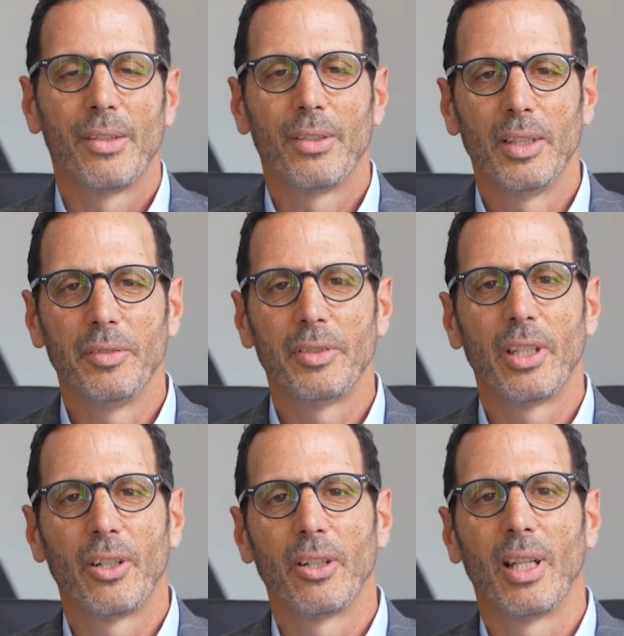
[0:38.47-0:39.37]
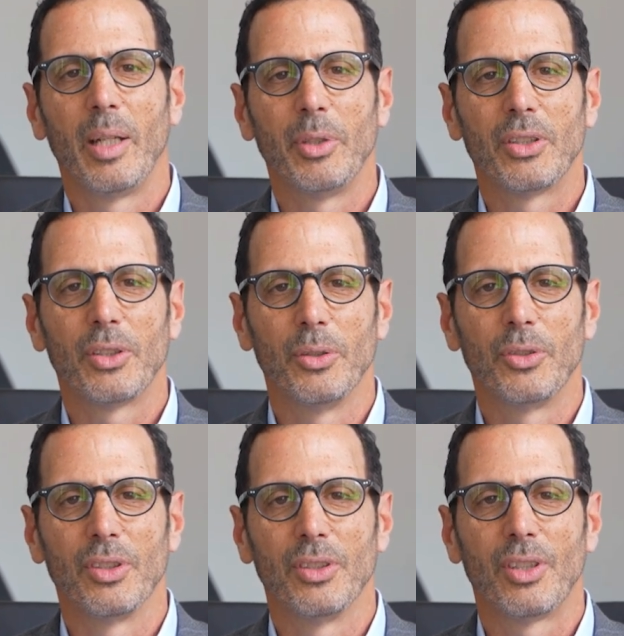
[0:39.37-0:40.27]
Delivering our alignment
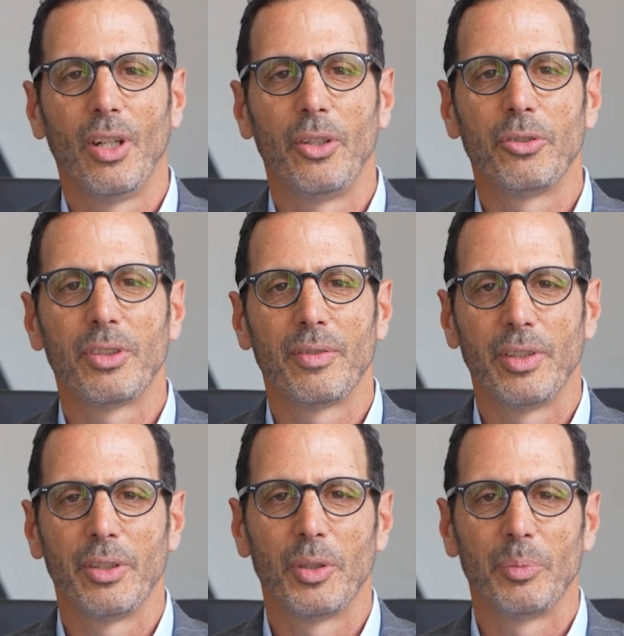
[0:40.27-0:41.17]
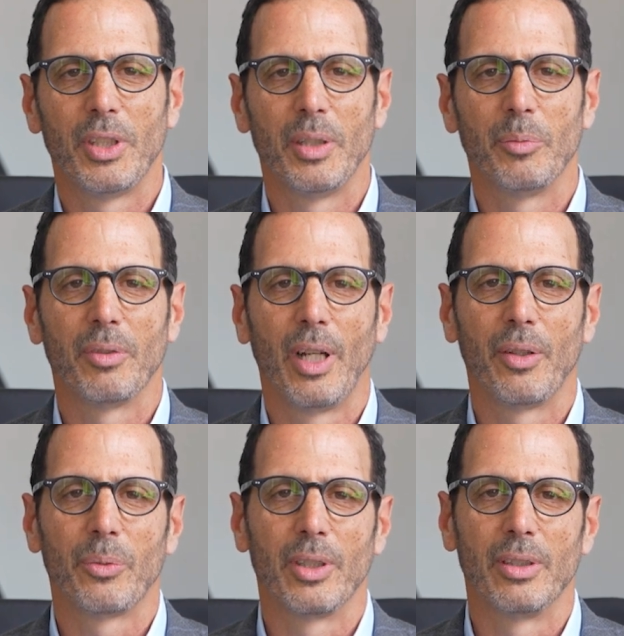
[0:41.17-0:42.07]
solutions to hundreds of leadership teams
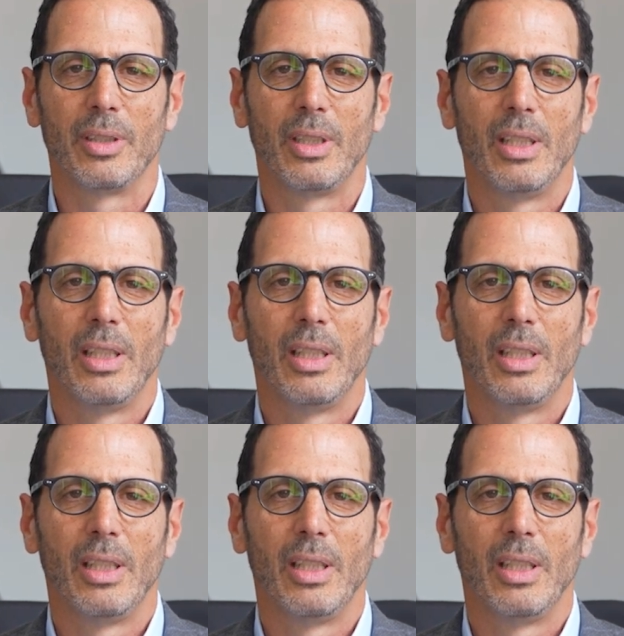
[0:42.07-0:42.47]
around the world,